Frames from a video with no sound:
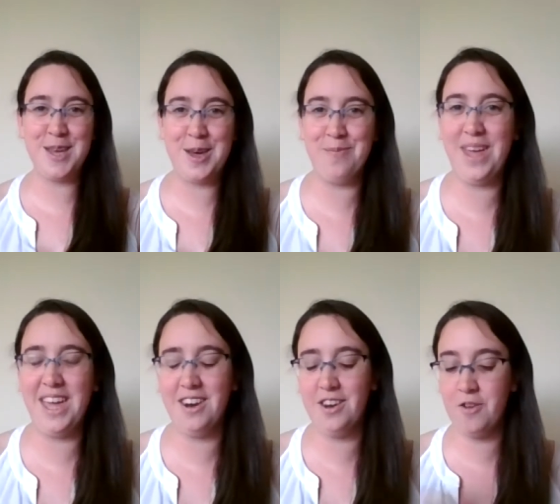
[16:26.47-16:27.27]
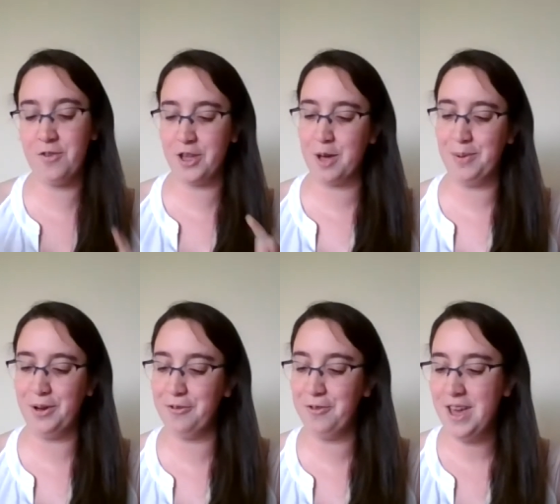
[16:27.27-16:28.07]
Um, in another couple
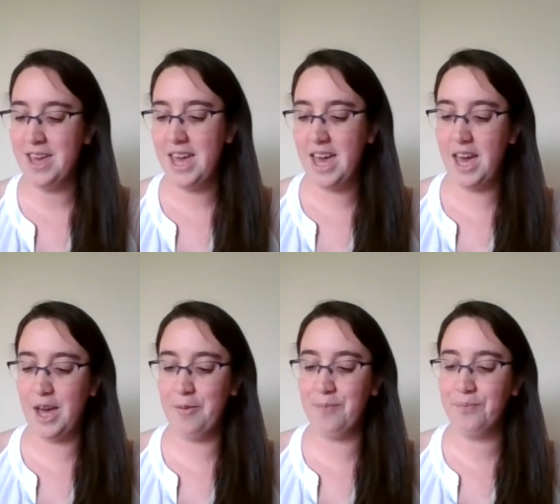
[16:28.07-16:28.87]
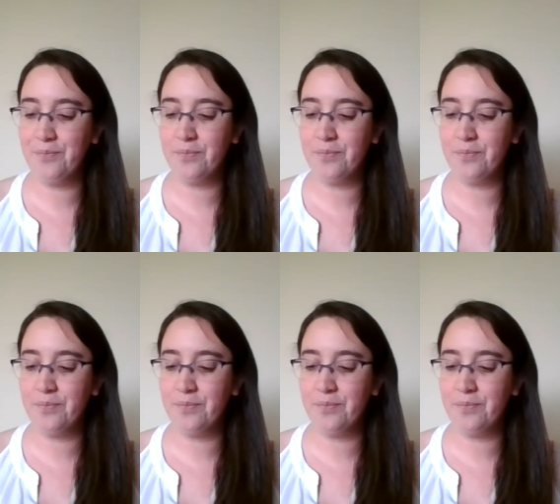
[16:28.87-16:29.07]
of um,